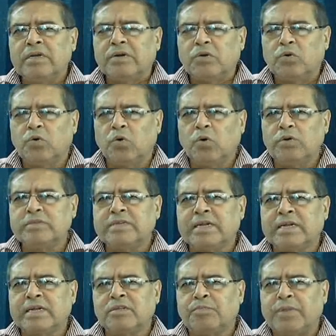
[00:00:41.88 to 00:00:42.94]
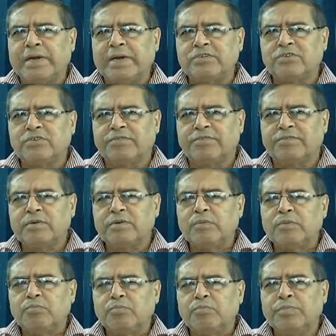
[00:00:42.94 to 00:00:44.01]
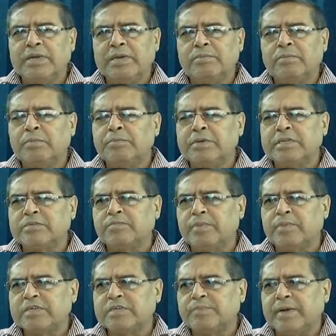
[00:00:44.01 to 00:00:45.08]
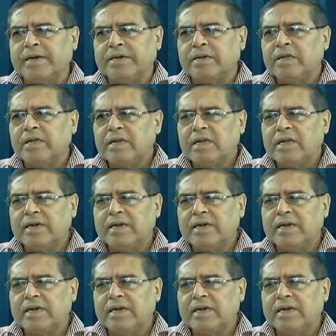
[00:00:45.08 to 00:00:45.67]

Nodes are the points of minimum displacement